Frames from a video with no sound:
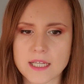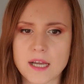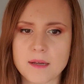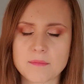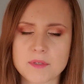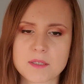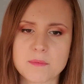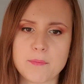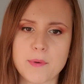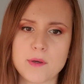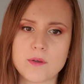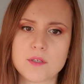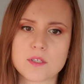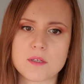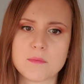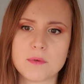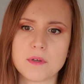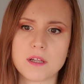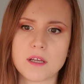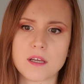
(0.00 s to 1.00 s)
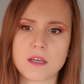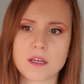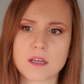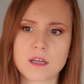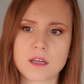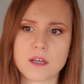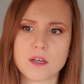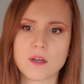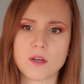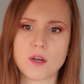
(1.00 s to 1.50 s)
I'm supposed to be like,
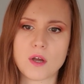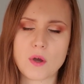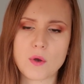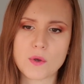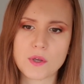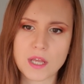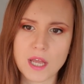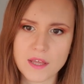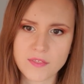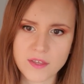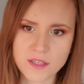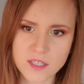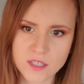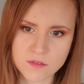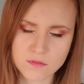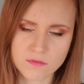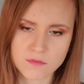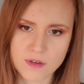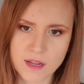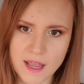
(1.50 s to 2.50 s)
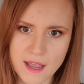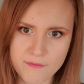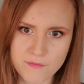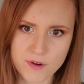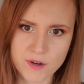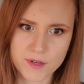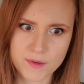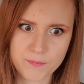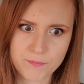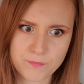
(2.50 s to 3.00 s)
okay, they don't
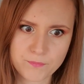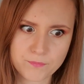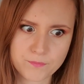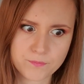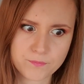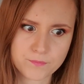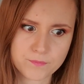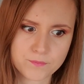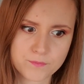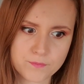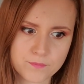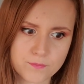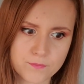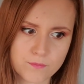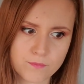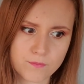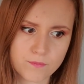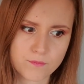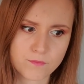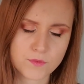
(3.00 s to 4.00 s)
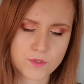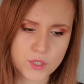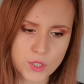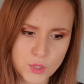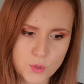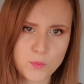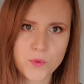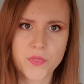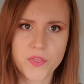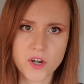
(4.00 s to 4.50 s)
ever
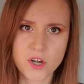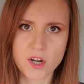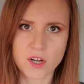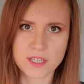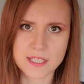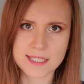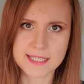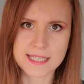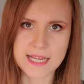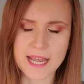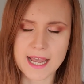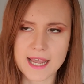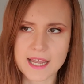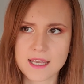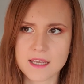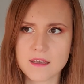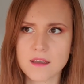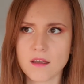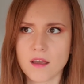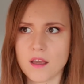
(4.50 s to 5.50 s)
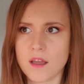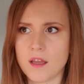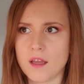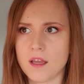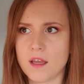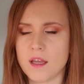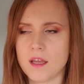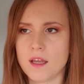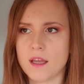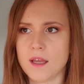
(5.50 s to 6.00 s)
do what they're gonna say,
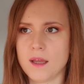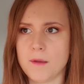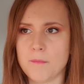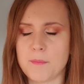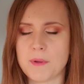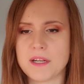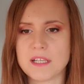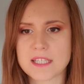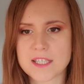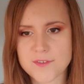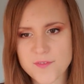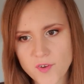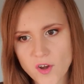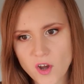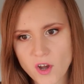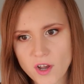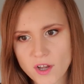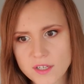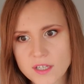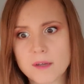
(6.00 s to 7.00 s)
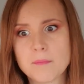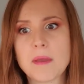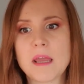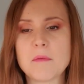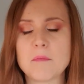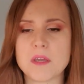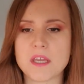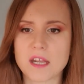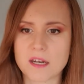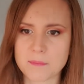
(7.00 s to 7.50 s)
but it's fine. I
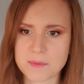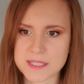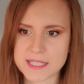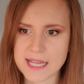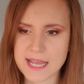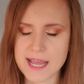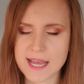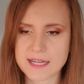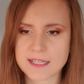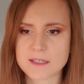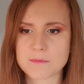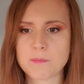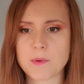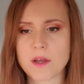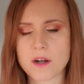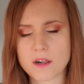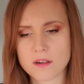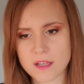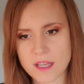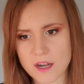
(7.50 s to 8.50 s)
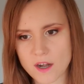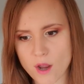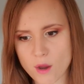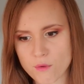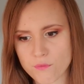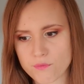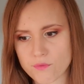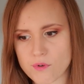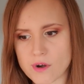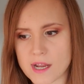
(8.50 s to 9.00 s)
maybe get upset, but I'll get
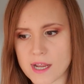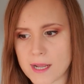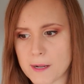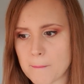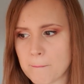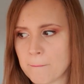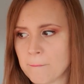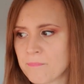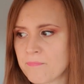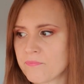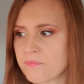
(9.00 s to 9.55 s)
over it.